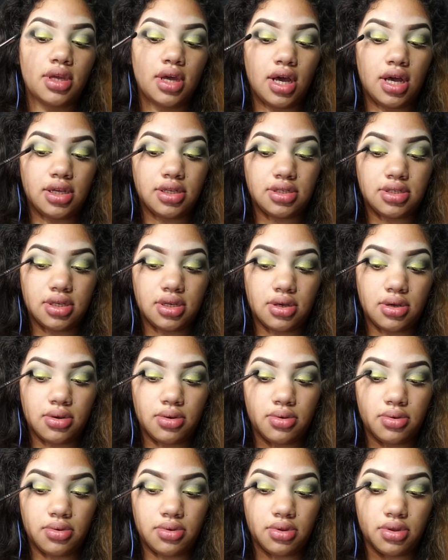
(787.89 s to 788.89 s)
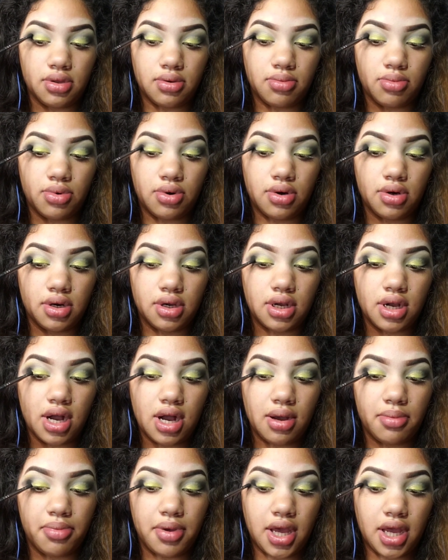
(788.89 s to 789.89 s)
Also, the more
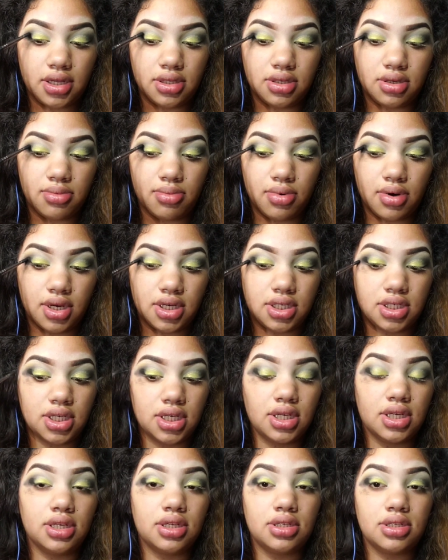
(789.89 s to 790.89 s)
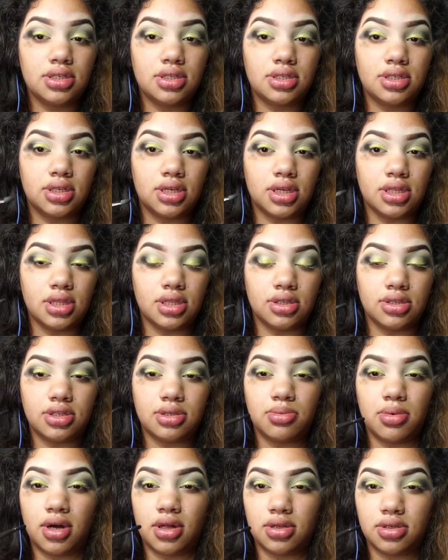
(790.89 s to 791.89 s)
compact your brush is and the
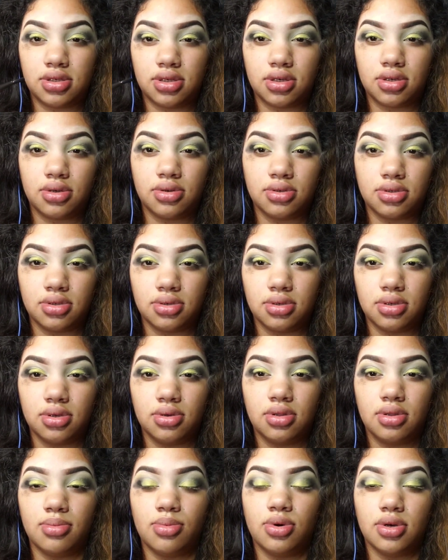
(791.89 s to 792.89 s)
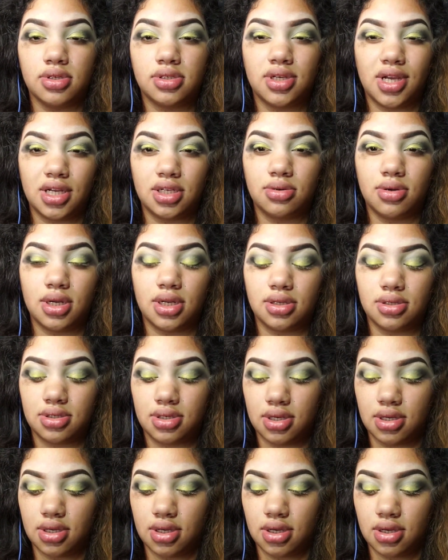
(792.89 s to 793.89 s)
smaller circles you do, the more saturated
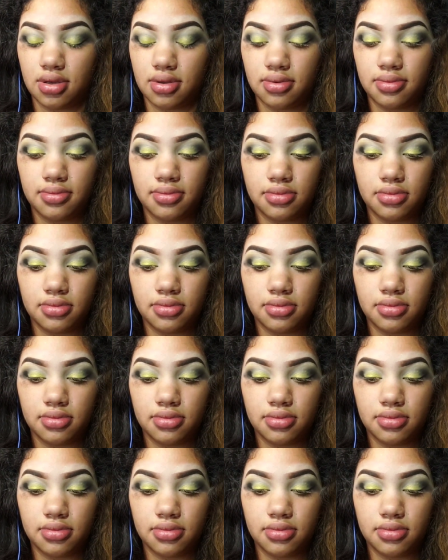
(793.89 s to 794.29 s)
it's gonna get.